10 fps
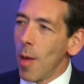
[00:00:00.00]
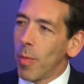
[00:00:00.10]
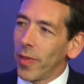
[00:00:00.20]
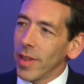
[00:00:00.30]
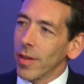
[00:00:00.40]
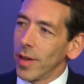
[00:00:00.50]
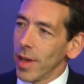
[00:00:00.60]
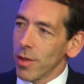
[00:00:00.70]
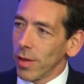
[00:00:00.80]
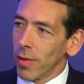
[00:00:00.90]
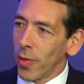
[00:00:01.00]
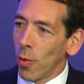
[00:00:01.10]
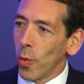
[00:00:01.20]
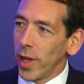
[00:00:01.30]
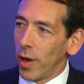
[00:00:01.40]
But these conditions
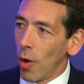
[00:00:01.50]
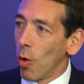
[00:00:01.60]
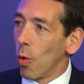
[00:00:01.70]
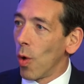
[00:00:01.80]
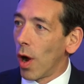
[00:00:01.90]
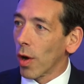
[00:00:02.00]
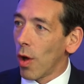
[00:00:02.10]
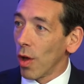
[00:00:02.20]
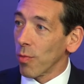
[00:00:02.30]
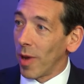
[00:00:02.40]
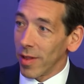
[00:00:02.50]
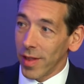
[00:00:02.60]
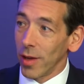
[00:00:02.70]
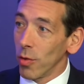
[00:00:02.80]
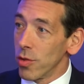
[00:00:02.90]
that we know are caused by
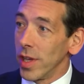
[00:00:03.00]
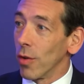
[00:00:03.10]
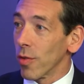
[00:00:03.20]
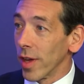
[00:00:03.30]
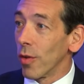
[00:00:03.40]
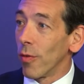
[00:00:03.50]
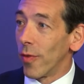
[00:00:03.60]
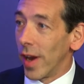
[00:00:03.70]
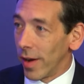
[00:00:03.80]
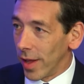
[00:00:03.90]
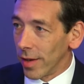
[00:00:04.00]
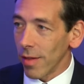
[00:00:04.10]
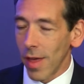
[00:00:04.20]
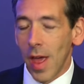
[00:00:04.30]
single gene or single variants.